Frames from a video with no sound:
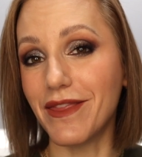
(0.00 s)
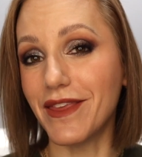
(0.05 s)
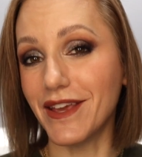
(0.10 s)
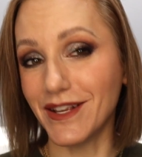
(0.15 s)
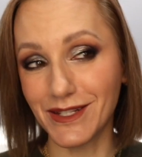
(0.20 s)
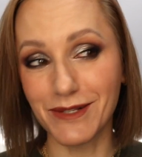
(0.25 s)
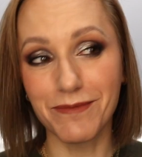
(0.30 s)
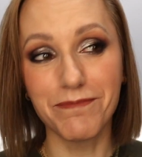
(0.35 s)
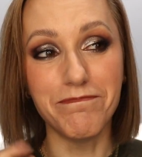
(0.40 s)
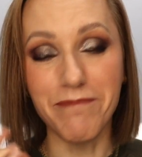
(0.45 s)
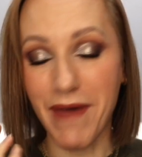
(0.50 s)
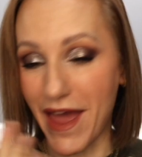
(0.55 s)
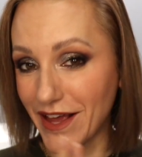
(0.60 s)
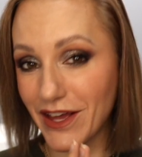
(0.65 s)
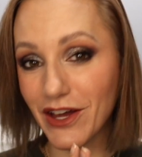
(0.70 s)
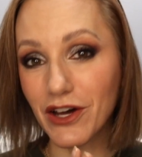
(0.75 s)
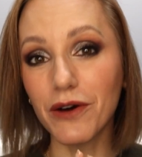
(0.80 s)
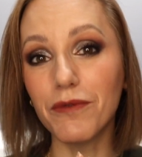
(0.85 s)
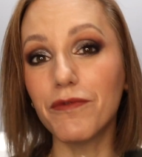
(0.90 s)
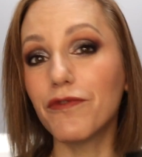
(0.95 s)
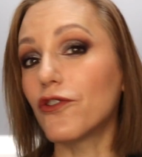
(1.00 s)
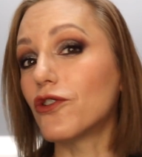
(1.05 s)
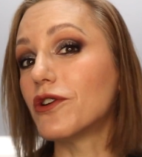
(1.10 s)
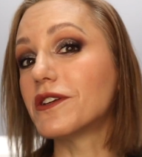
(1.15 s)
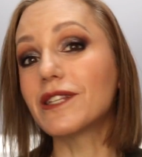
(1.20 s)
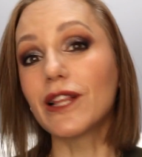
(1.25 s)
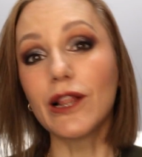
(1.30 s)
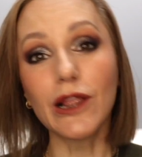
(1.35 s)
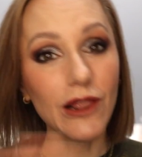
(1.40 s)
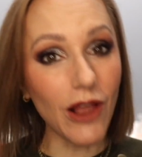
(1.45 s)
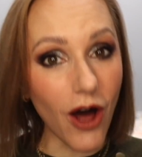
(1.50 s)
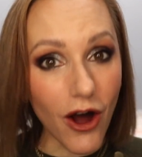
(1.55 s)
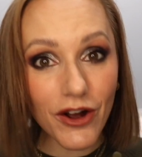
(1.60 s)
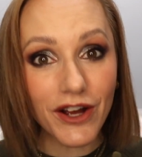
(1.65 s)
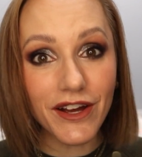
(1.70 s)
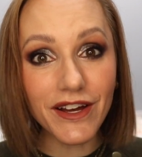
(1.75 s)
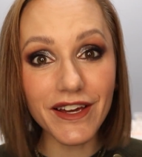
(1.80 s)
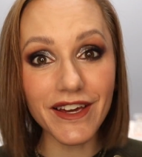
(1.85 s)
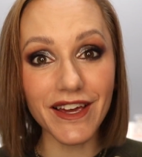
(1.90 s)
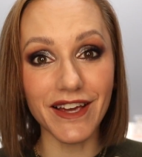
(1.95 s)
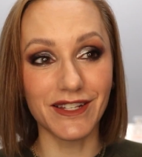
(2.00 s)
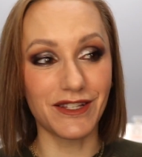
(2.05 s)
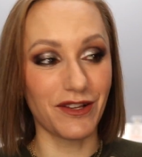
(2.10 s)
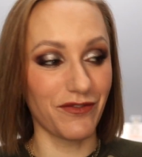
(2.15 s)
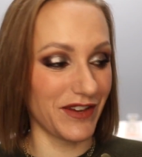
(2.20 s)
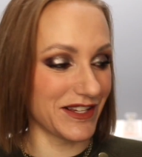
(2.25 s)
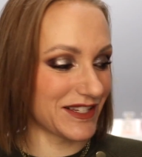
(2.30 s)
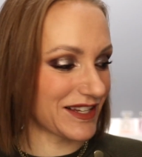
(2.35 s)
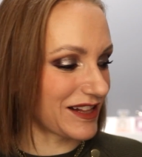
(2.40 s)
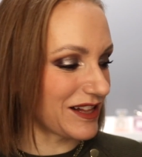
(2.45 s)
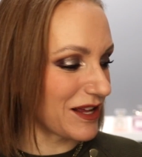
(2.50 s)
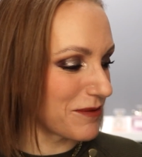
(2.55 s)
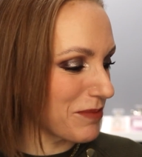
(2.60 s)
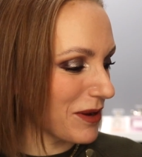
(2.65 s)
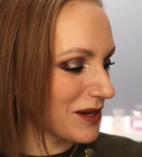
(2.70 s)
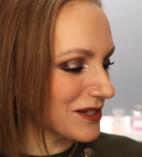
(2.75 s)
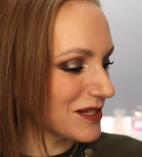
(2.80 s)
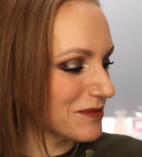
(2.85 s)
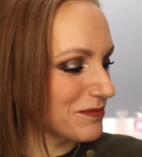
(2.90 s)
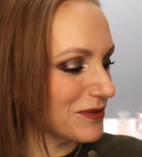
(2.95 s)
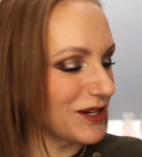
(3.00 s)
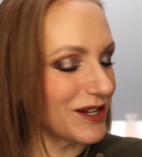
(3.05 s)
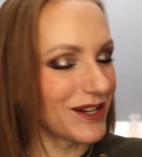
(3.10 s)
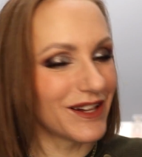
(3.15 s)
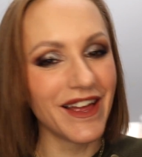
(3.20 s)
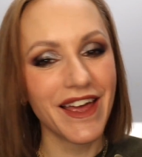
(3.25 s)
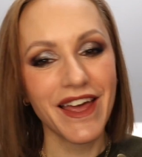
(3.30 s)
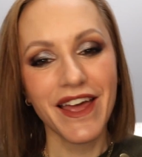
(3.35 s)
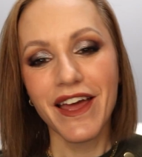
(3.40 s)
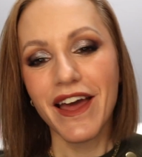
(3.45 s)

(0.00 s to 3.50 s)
this makeup for as long as physically possible.